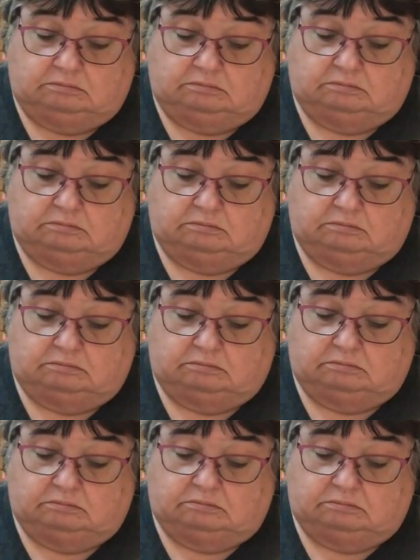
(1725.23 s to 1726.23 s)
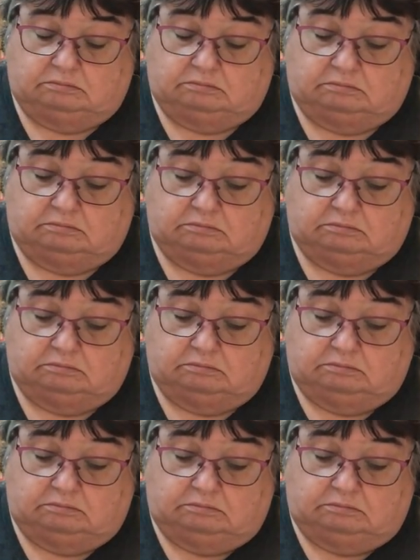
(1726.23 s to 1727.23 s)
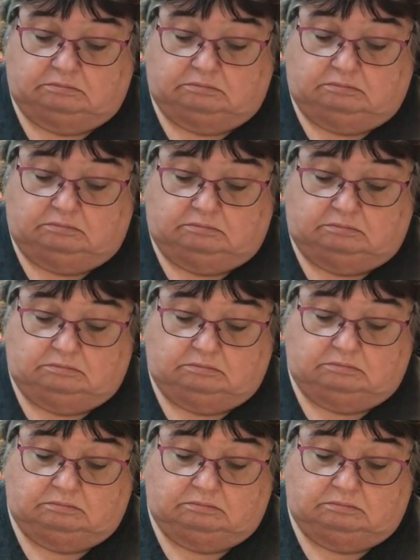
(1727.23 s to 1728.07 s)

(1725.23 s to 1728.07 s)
This person isn't speaking.